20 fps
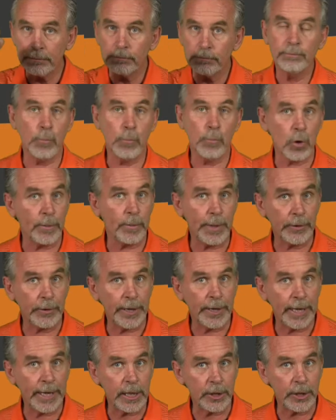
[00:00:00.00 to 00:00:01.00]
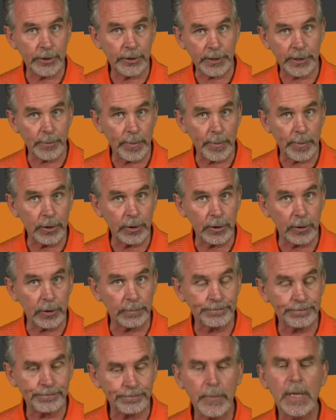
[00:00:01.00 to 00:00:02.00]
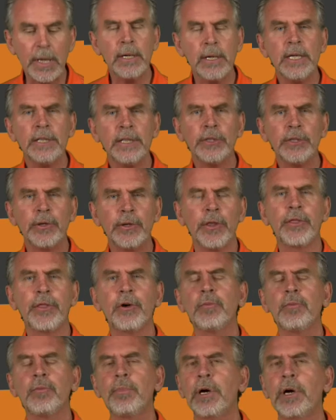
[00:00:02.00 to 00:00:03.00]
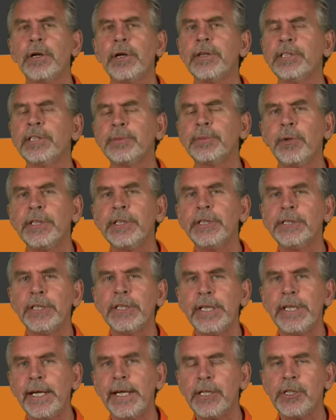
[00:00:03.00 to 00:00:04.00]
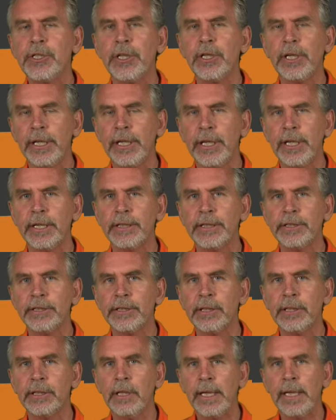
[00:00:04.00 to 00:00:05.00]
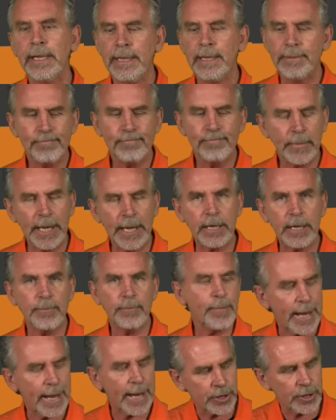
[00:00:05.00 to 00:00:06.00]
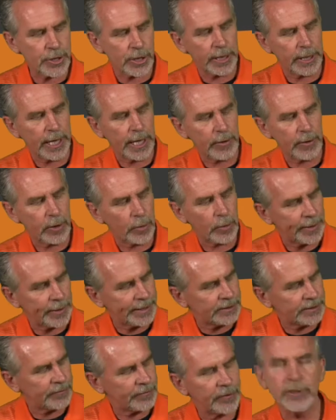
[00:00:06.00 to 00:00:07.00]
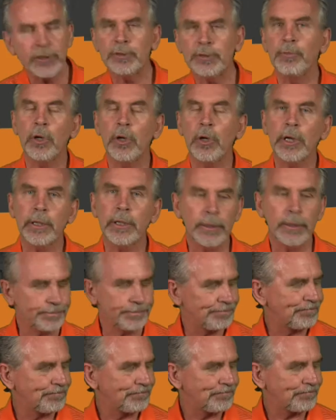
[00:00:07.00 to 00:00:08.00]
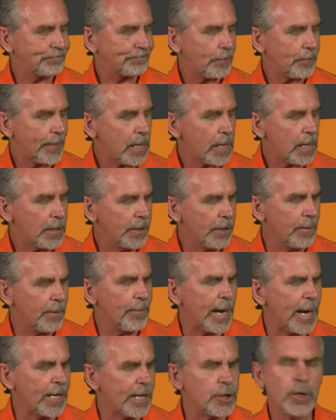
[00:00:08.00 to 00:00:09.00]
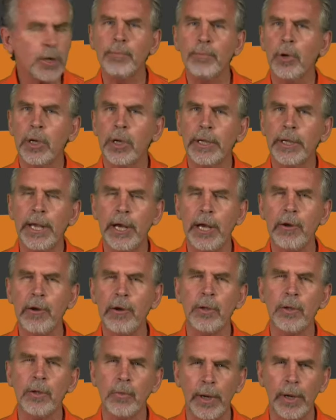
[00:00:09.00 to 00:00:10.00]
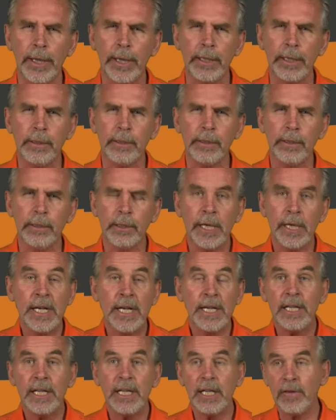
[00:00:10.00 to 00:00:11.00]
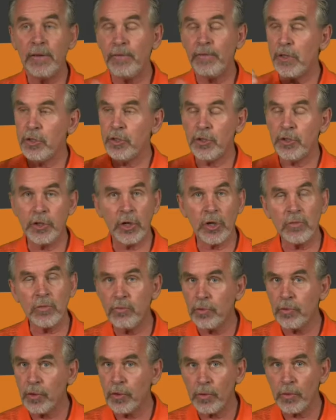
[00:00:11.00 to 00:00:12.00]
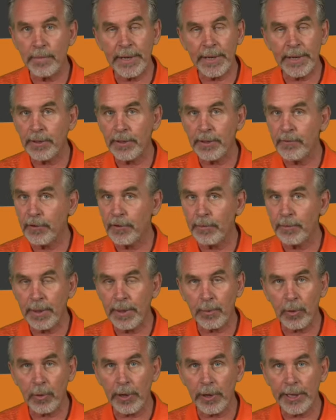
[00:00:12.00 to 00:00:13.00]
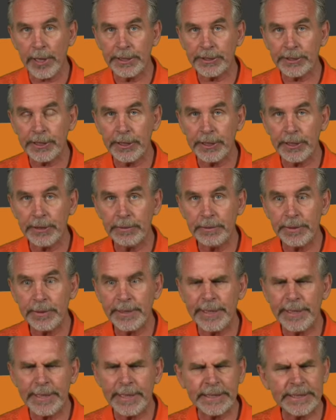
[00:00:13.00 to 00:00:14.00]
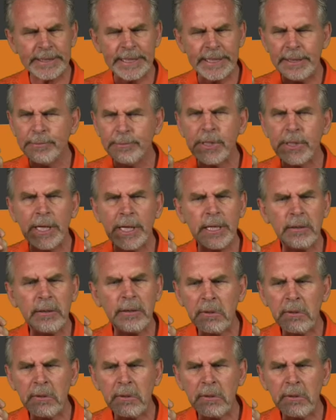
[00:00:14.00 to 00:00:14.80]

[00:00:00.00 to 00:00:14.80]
More about that in just a momento. So the third part of this presentation is, like magic, Harry Lorraine's first book, the magic book, Harry Lorraine. If you don't know a method for memorizing, it seems like